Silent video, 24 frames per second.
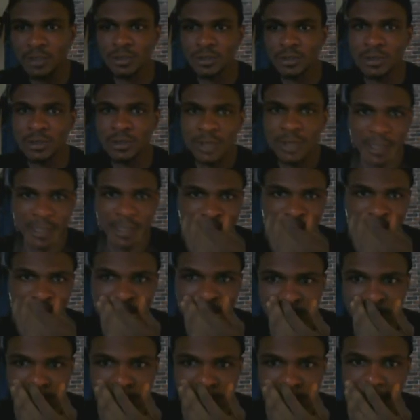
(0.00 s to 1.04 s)
and
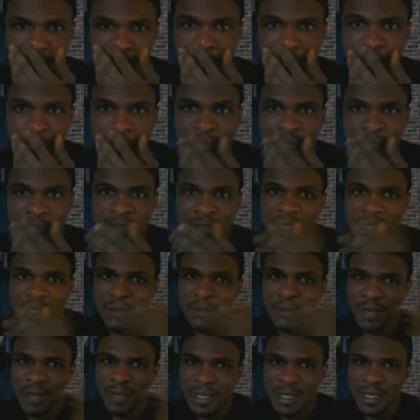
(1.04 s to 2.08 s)
if you
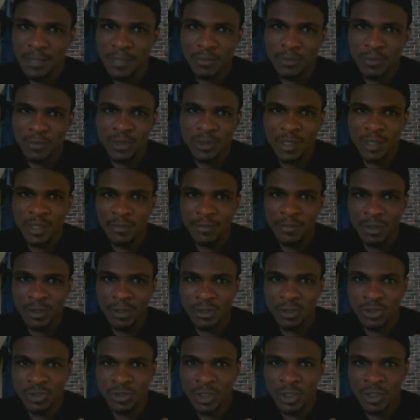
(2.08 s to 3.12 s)
had a program that was
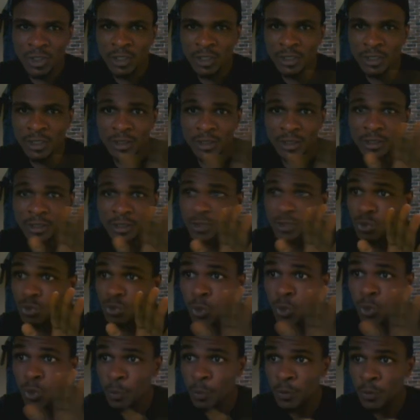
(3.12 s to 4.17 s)
running, it will
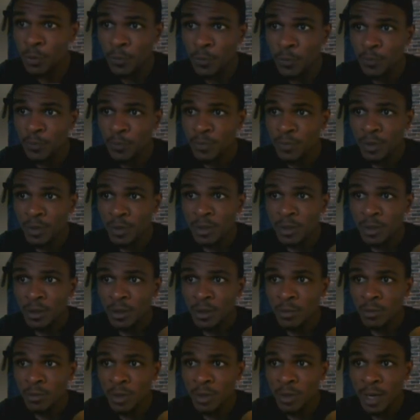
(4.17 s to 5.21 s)
open.
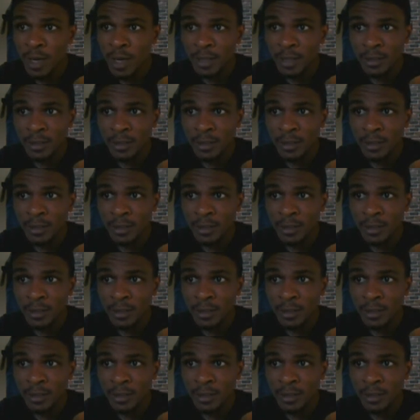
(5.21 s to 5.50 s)
But I don't